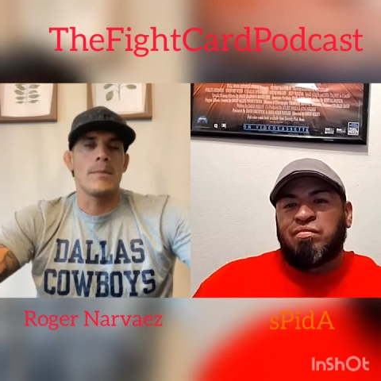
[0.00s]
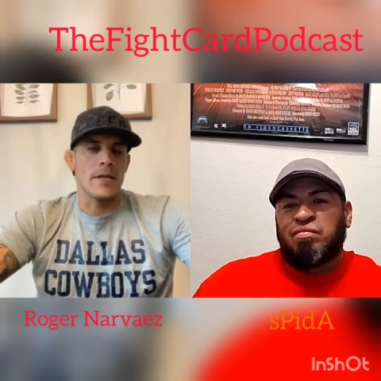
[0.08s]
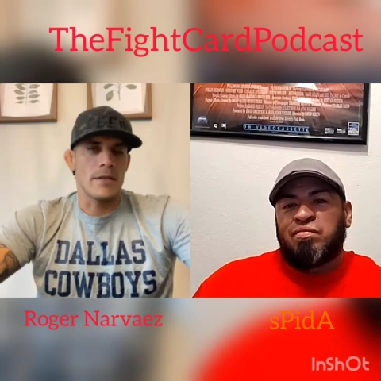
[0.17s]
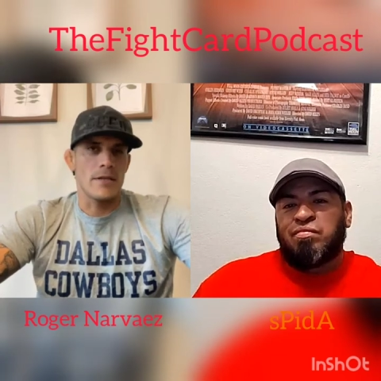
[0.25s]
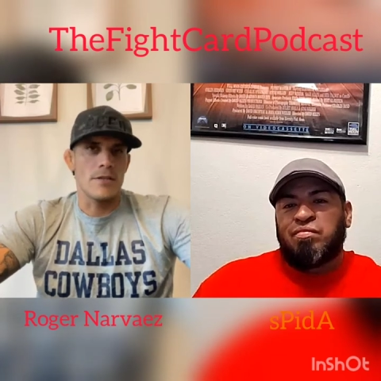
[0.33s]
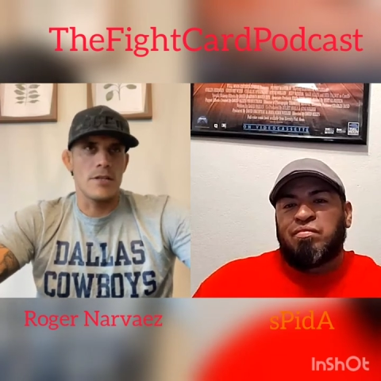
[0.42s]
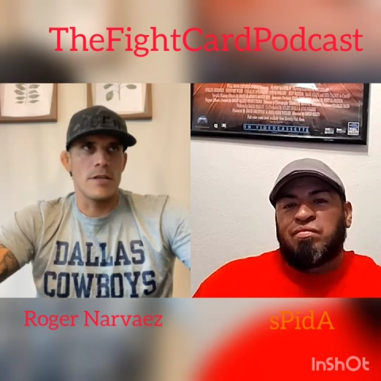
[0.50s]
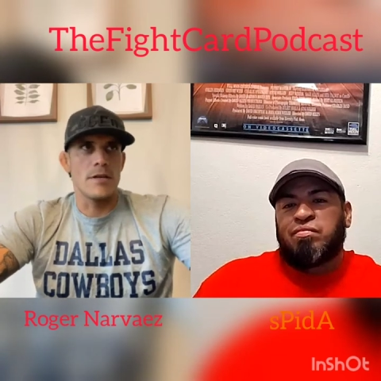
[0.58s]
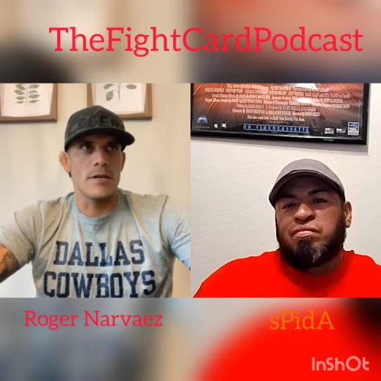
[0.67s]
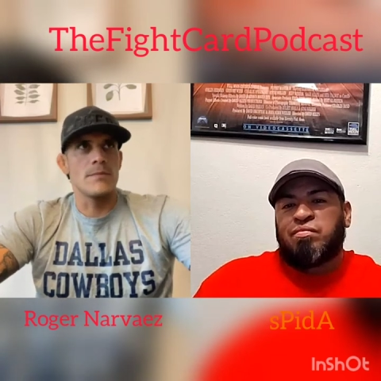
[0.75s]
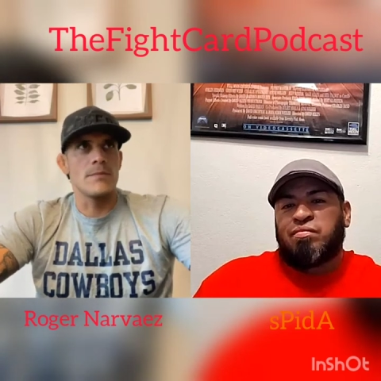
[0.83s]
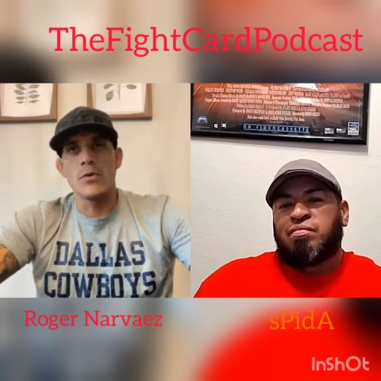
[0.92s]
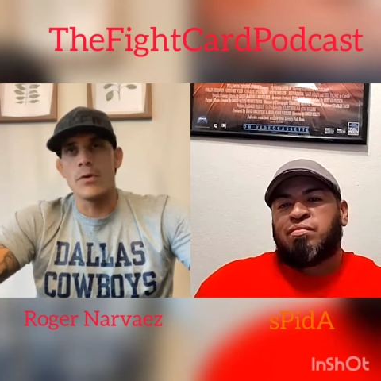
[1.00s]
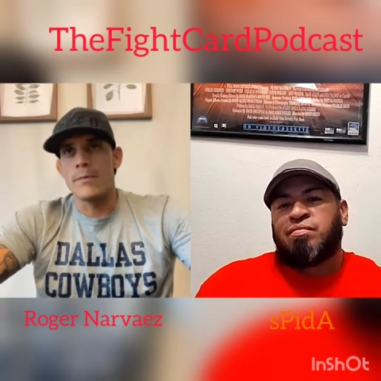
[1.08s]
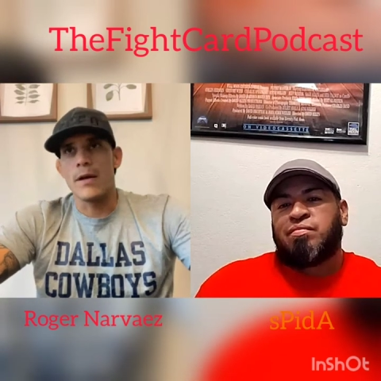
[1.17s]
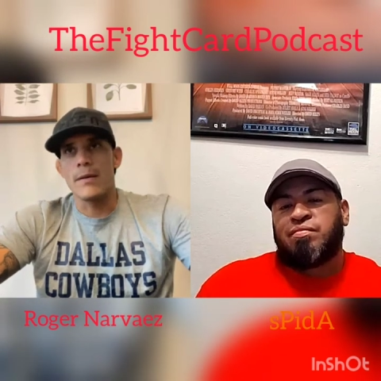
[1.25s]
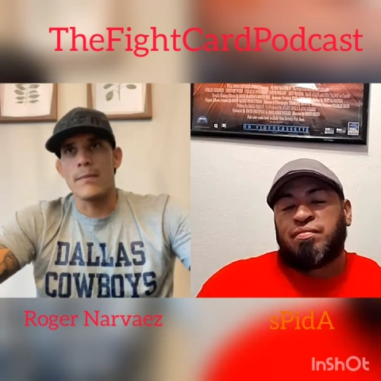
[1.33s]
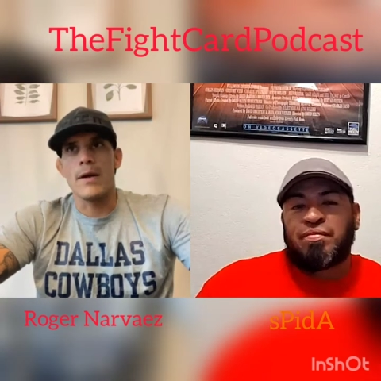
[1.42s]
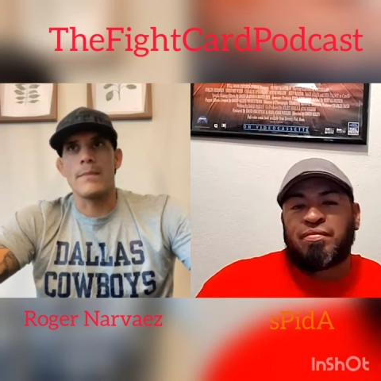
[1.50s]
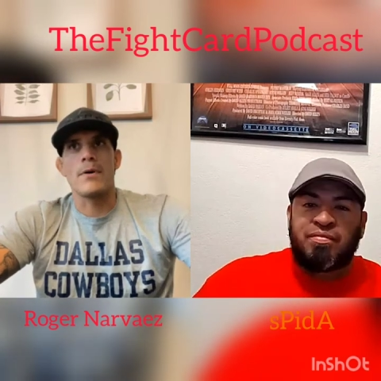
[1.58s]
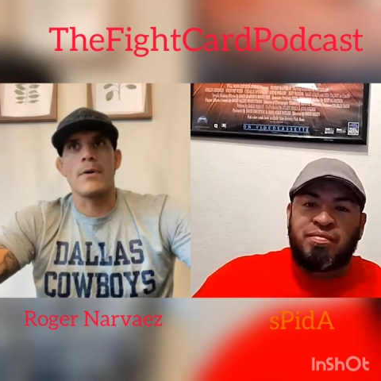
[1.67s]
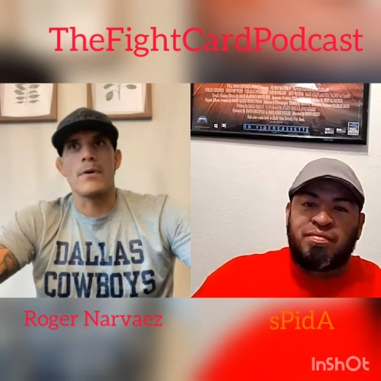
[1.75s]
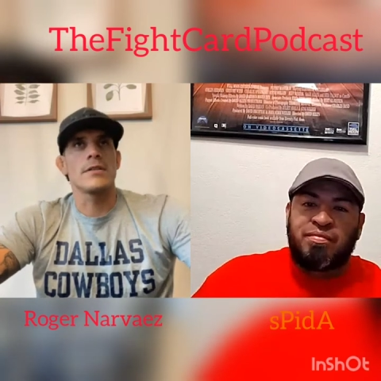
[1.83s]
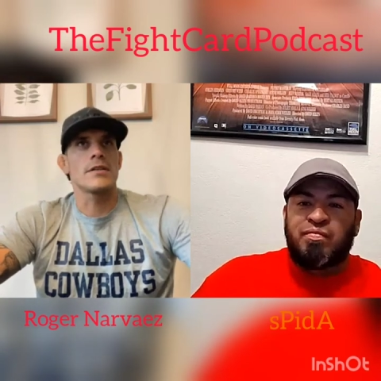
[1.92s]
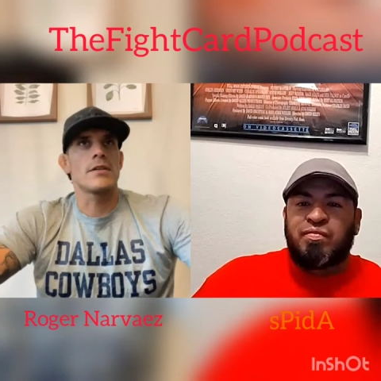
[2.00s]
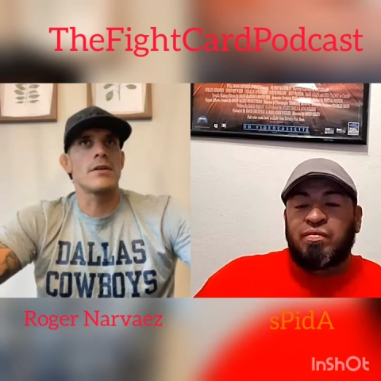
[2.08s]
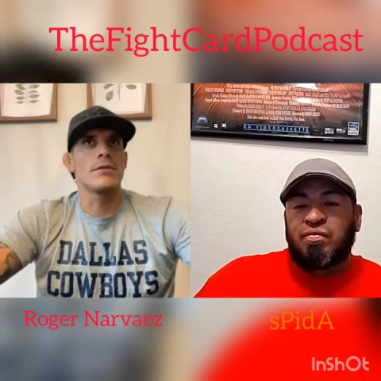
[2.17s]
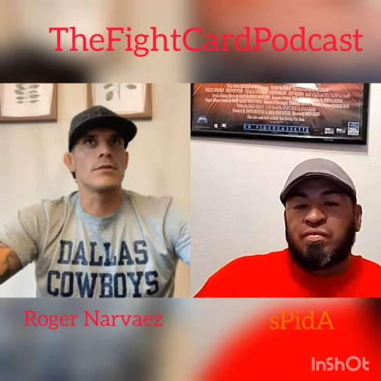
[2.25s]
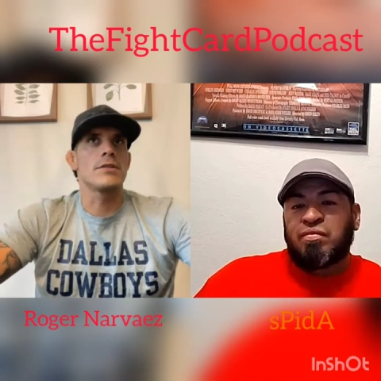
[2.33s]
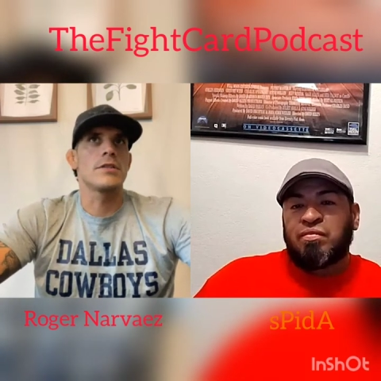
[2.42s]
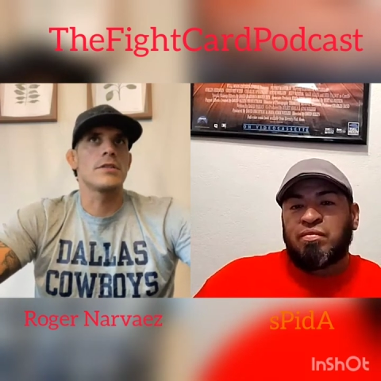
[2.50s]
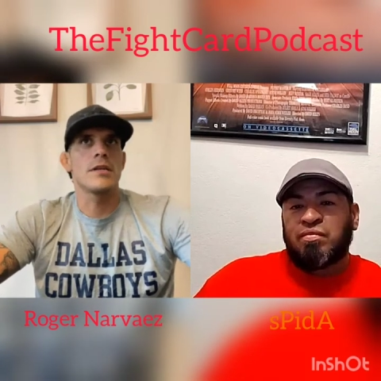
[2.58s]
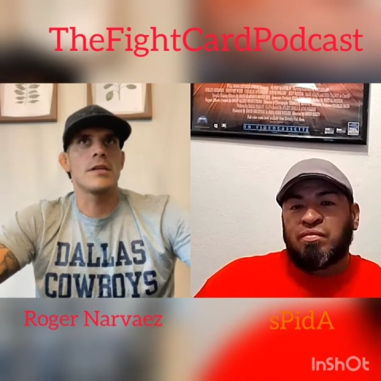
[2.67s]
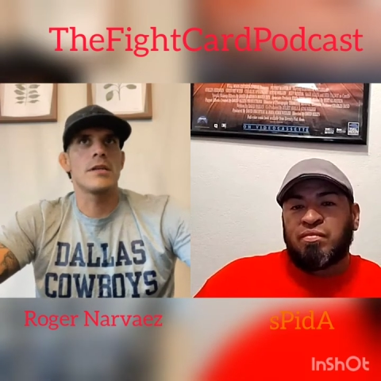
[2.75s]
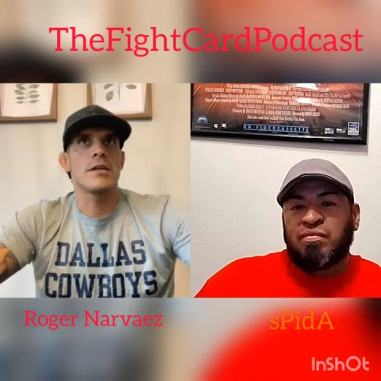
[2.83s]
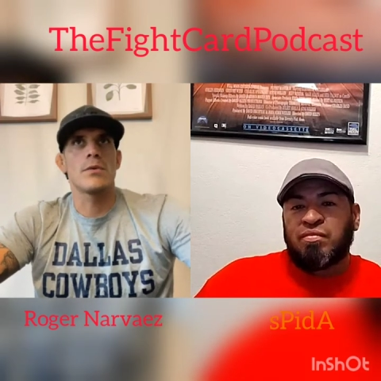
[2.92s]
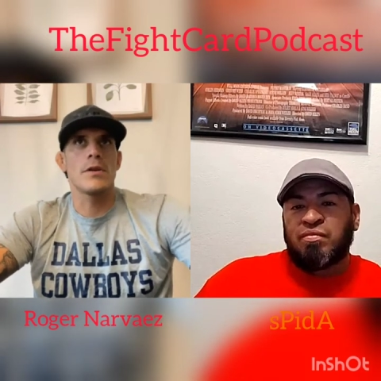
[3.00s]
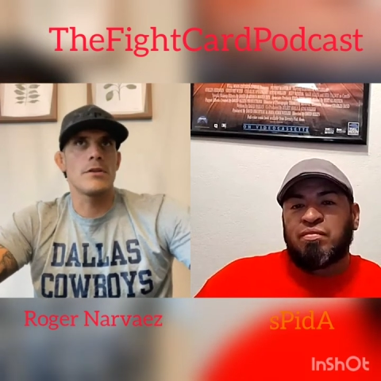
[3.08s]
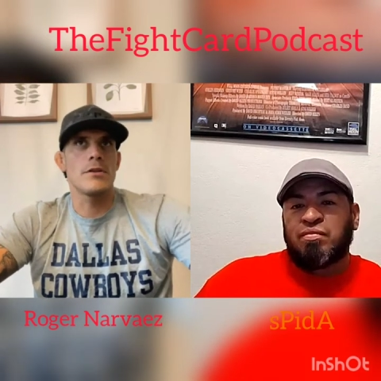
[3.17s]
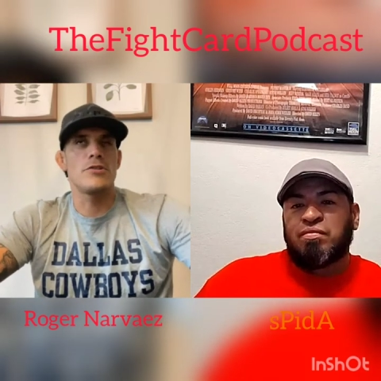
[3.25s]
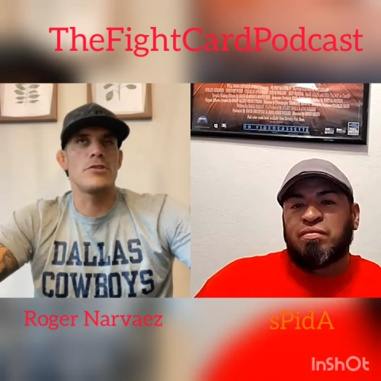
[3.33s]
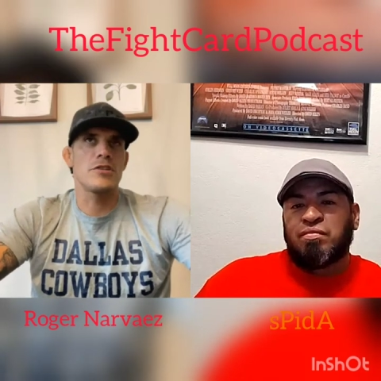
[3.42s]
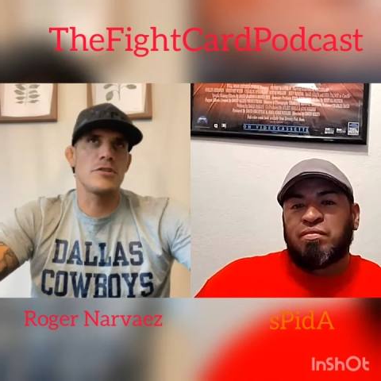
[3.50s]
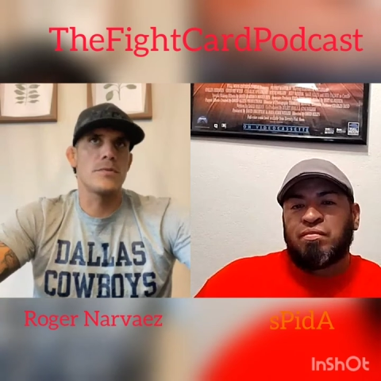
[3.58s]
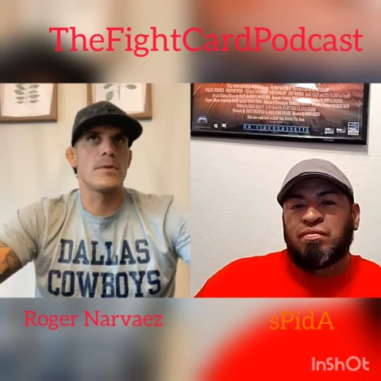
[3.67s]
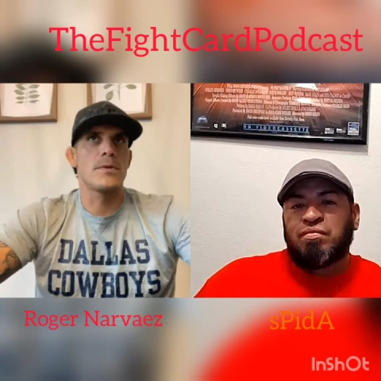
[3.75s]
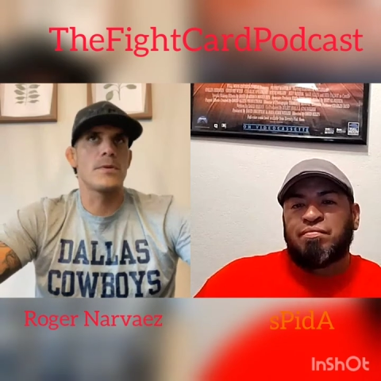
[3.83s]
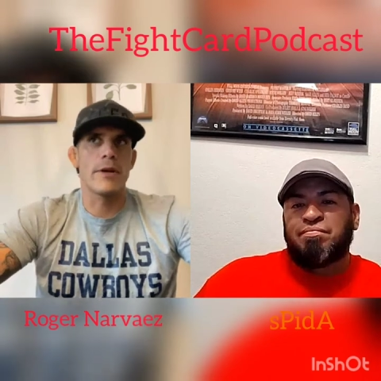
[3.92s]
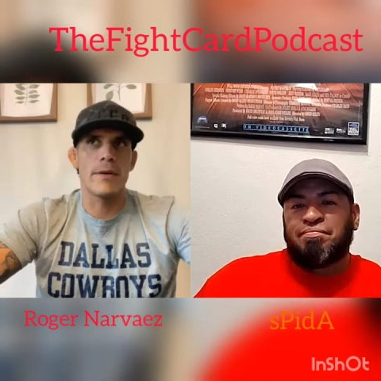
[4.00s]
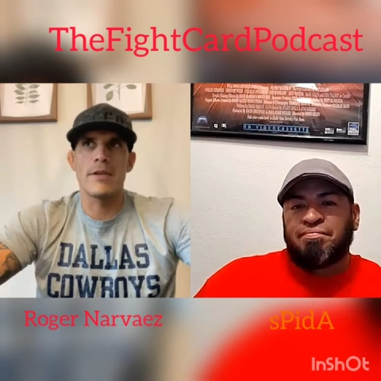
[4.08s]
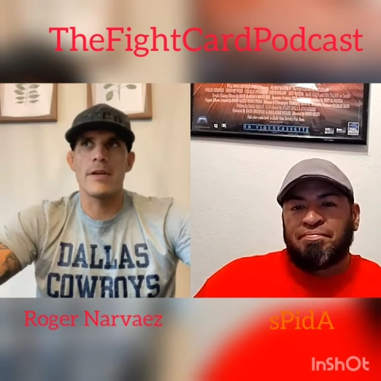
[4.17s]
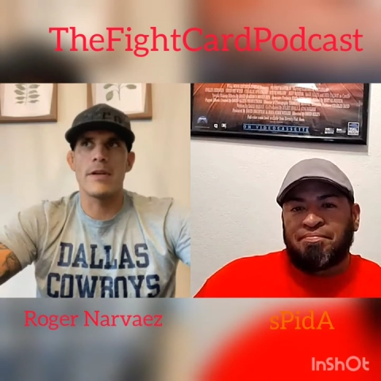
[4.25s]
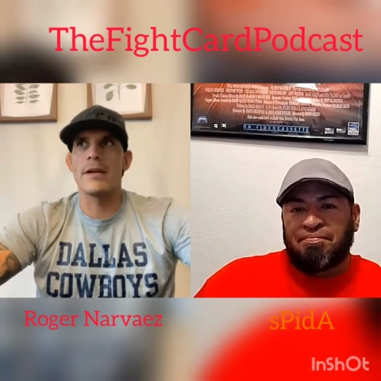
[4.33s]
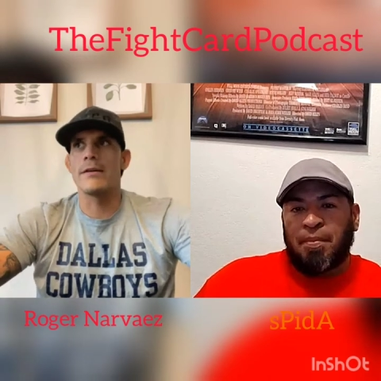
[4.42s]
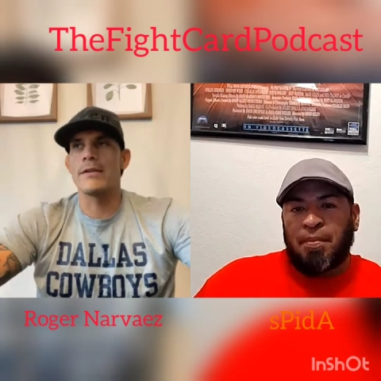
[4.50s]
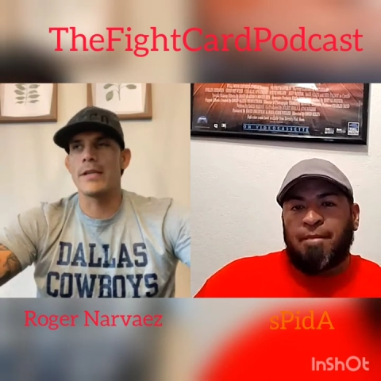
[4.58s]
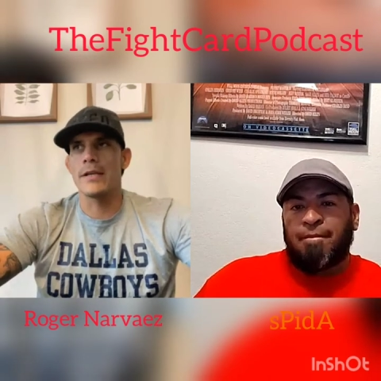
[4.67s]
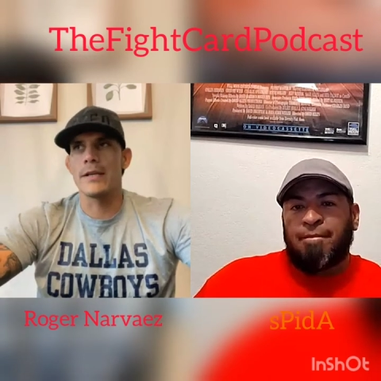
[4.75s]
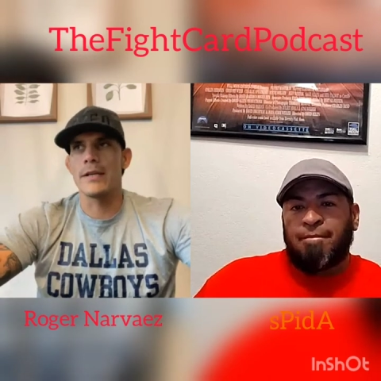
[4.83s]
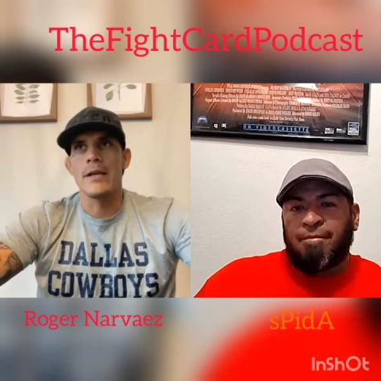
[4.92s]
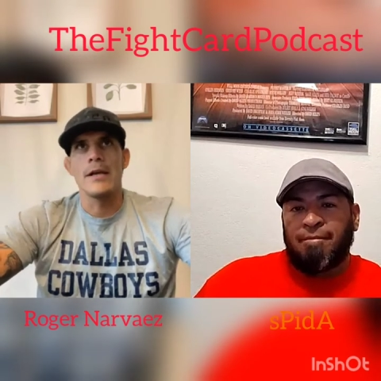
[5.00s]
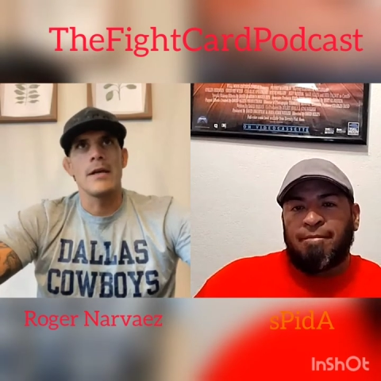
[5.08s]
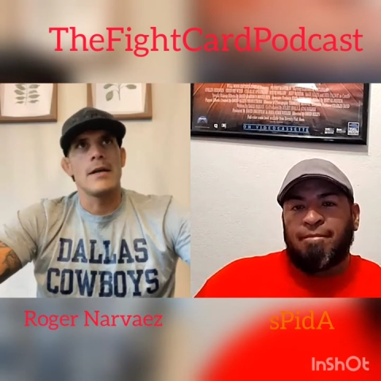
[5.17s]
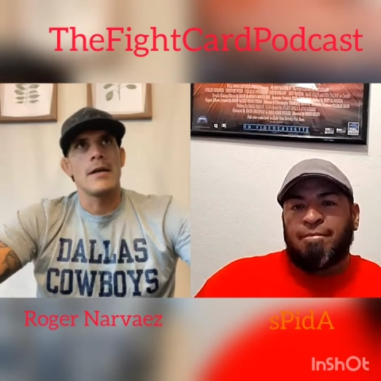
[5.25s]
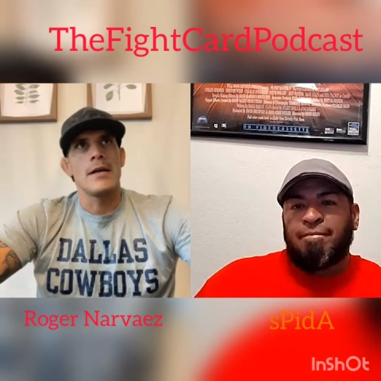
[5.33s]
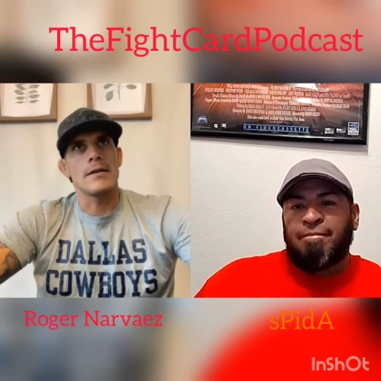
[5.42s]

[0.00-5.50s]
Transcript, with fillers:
Speaker 1: helping at the gym doing my my part as a coach uh, running the jiu-jitsu program there and then